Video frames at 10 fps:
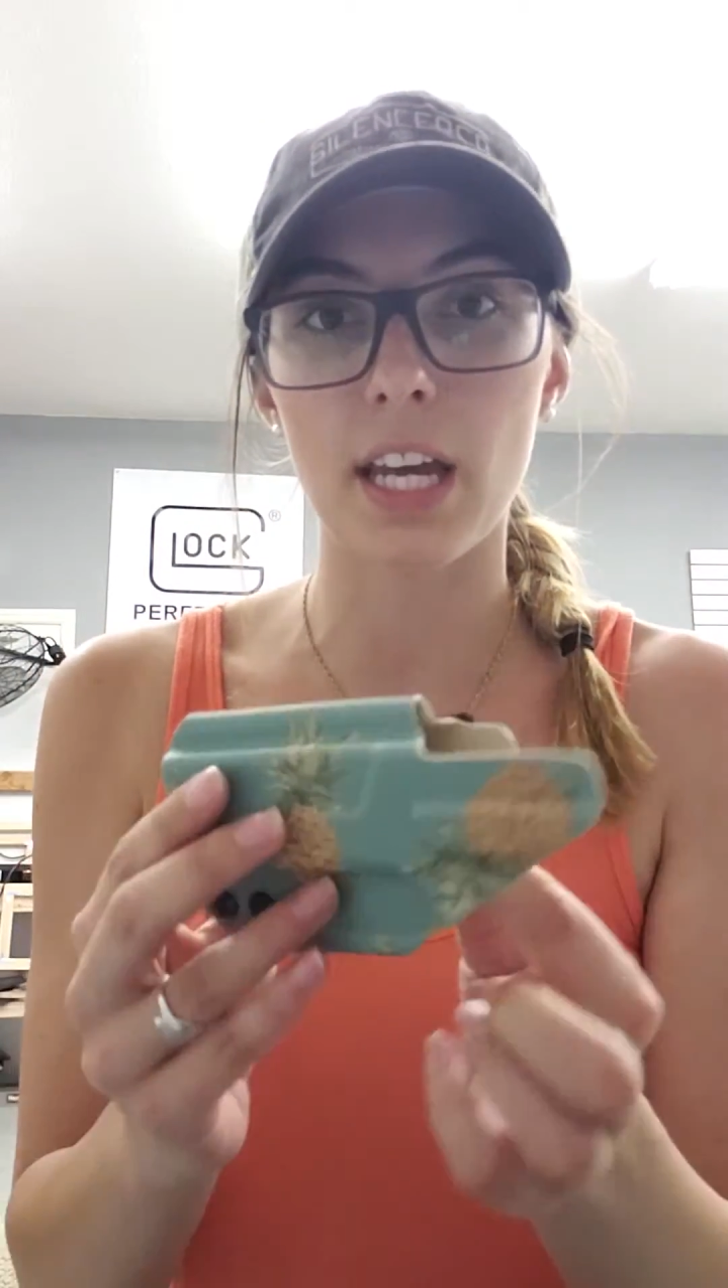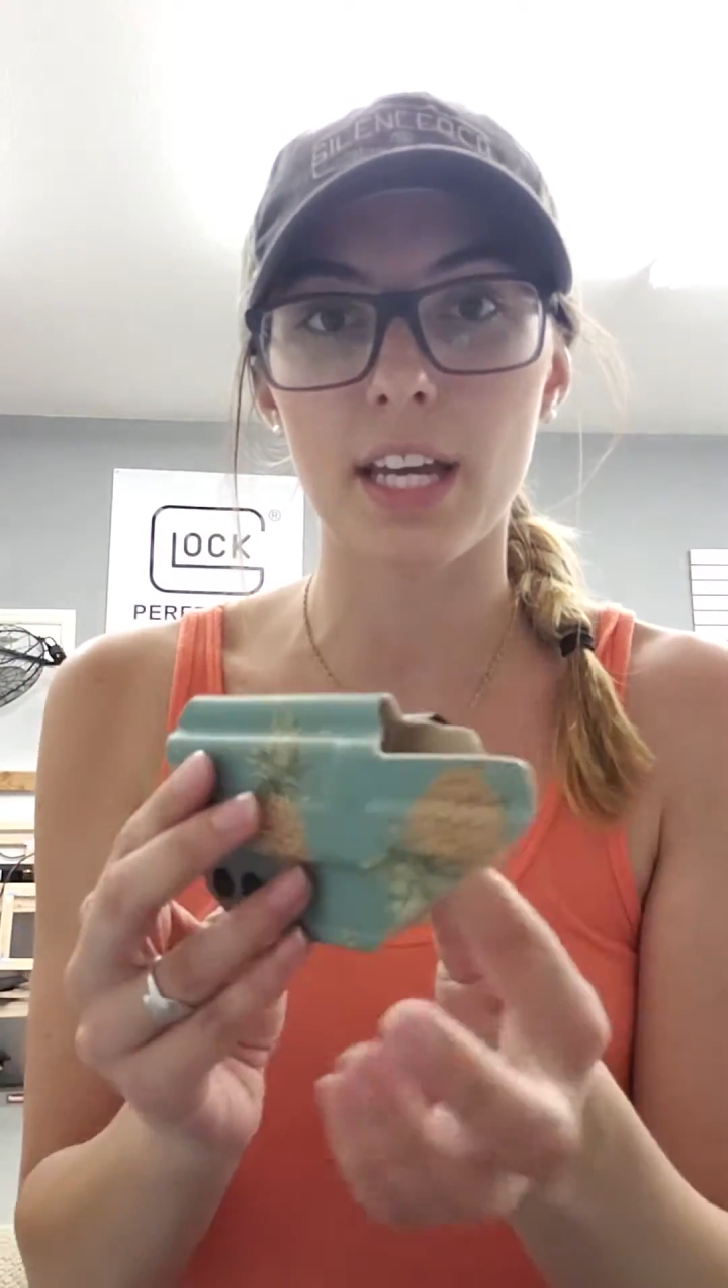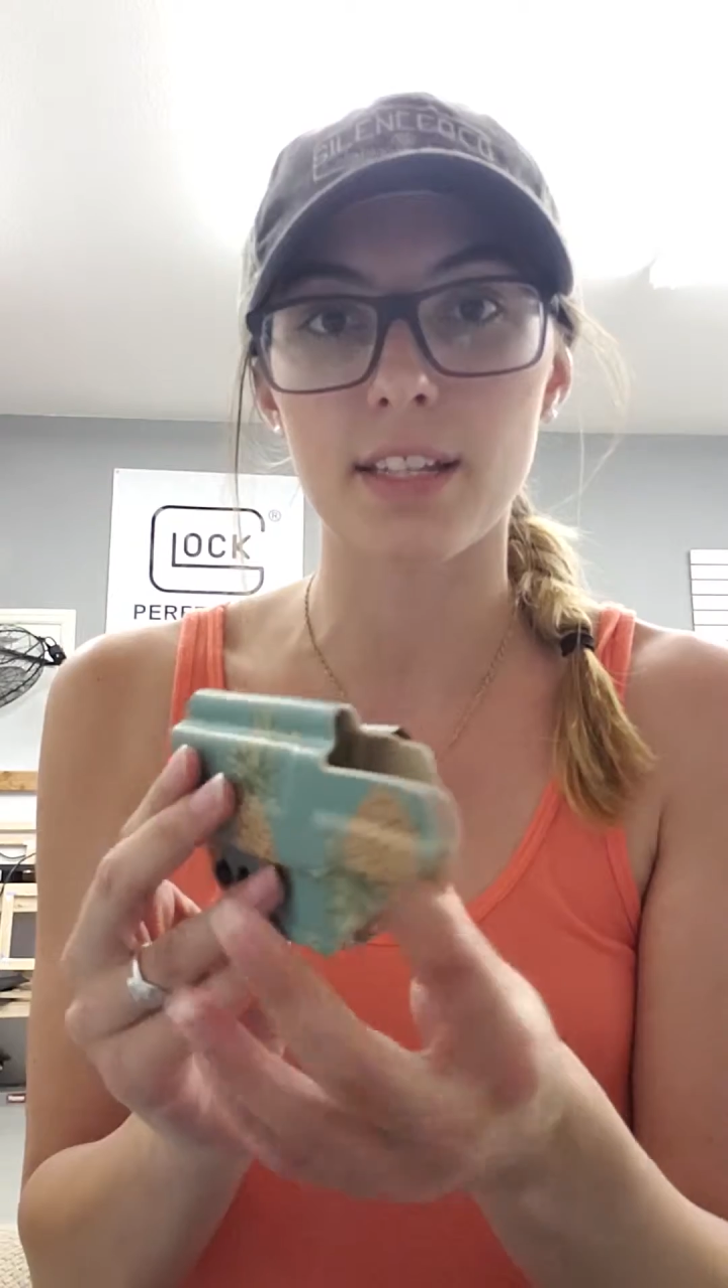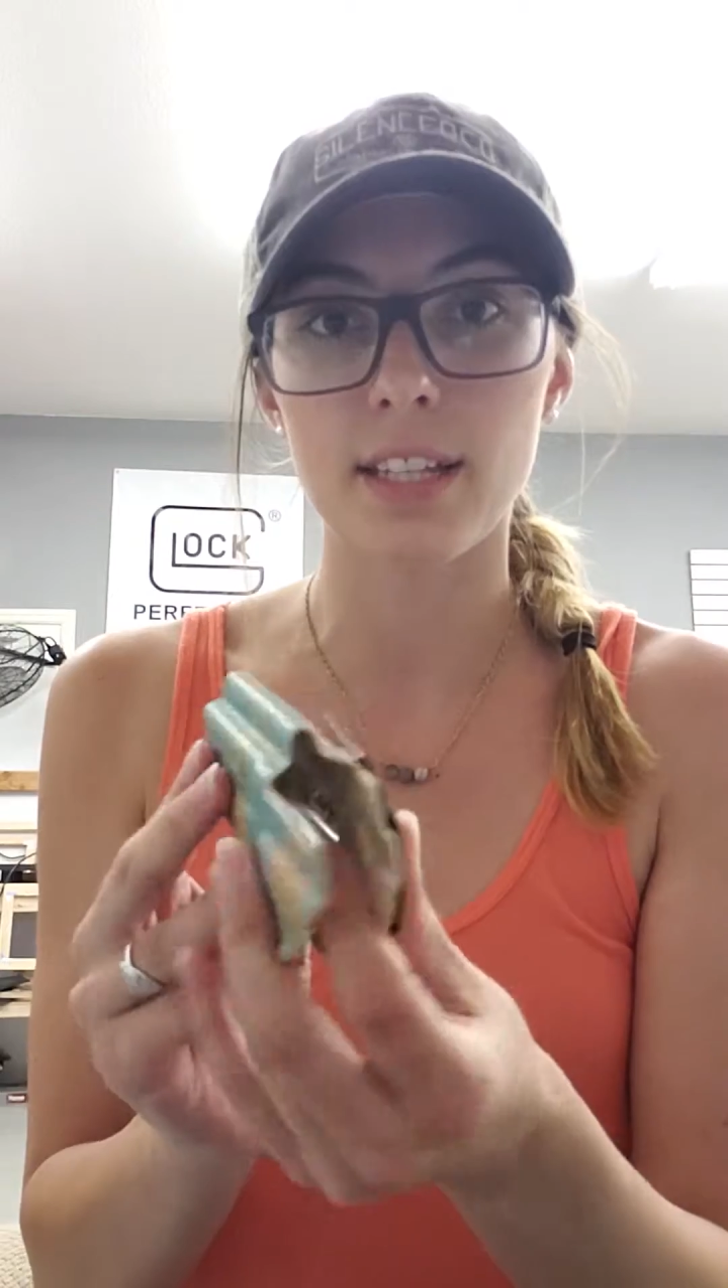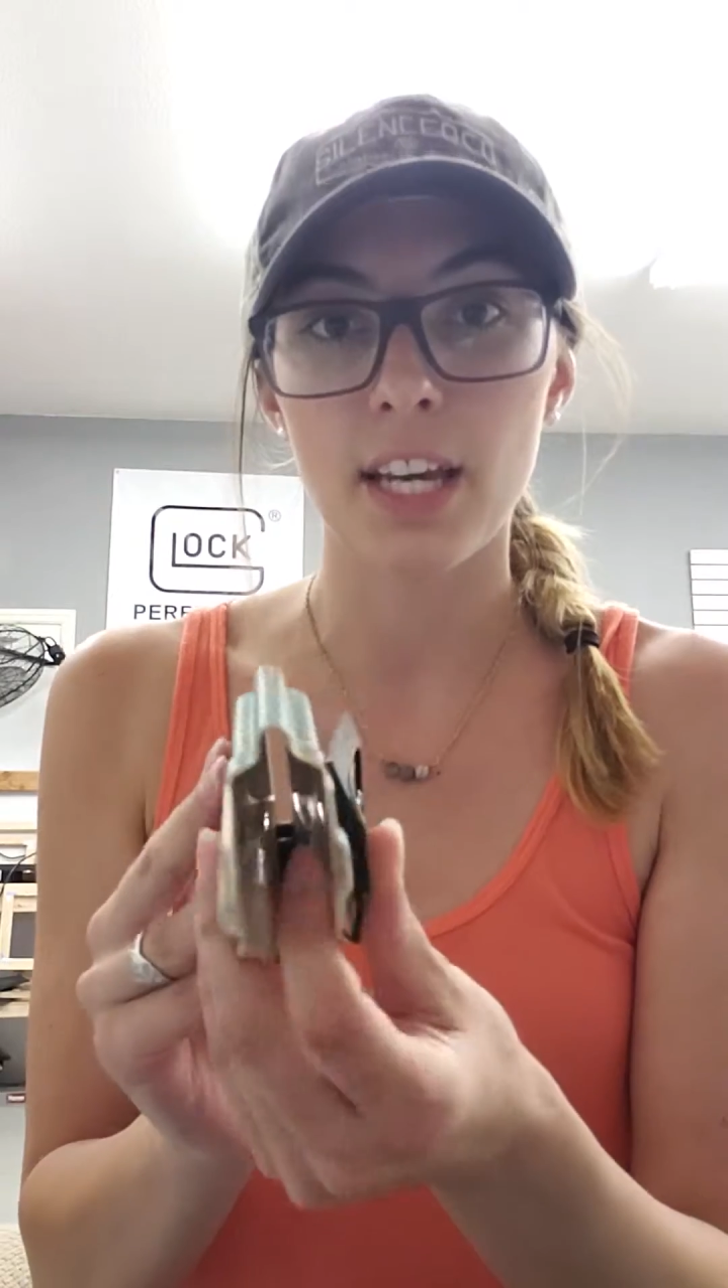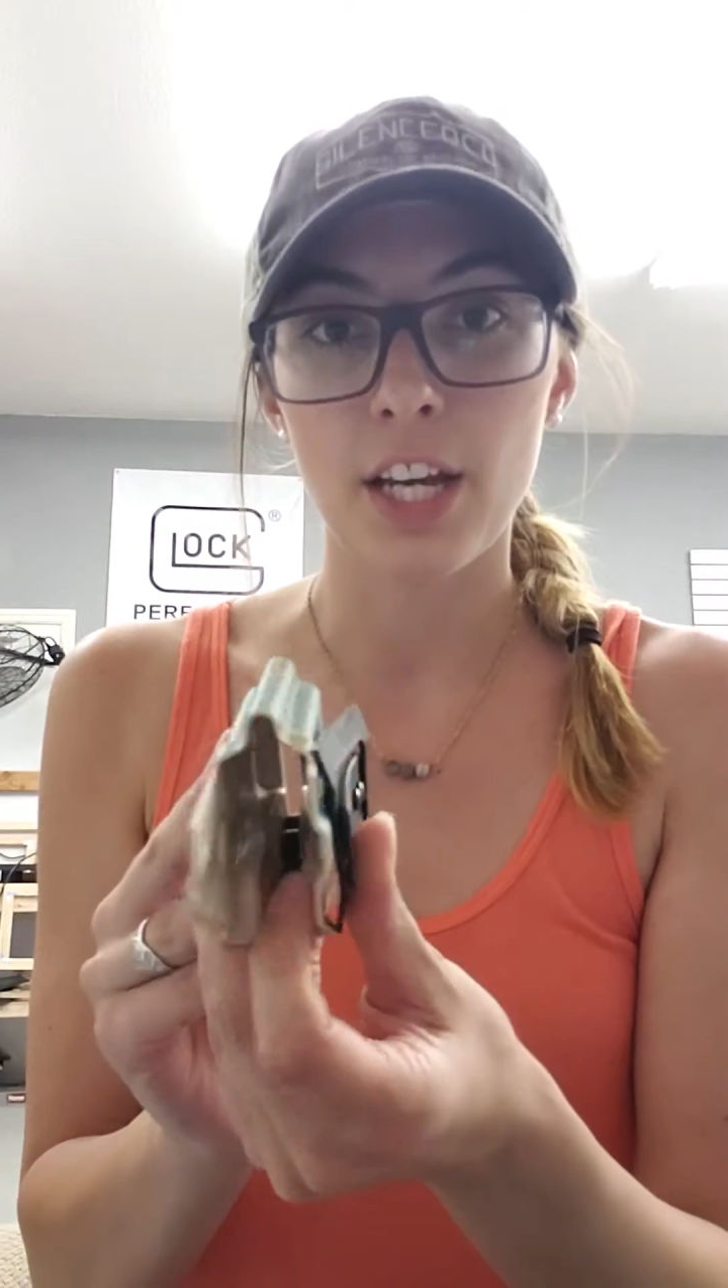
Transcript: is.